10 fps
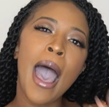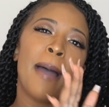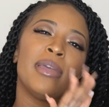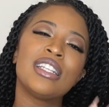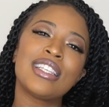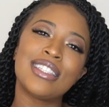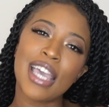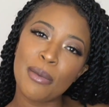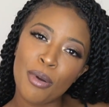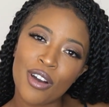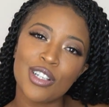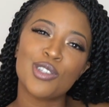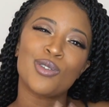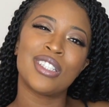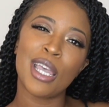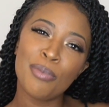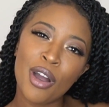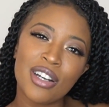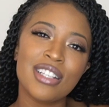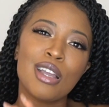I'm into day parties. So day
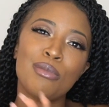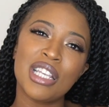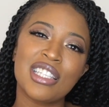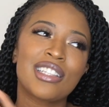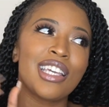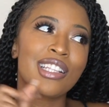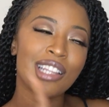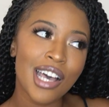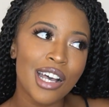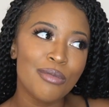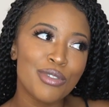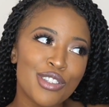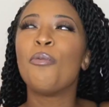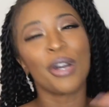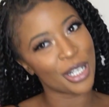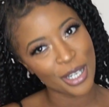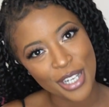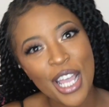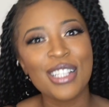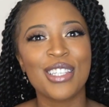parties are basically clubs, but in the
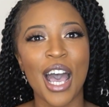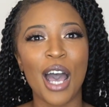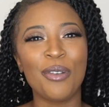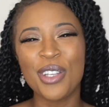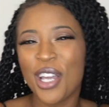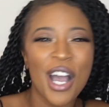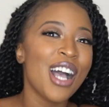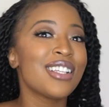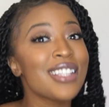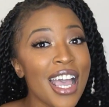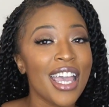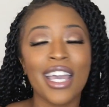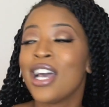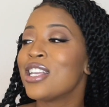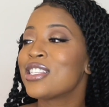daytime. You know what I'm saying?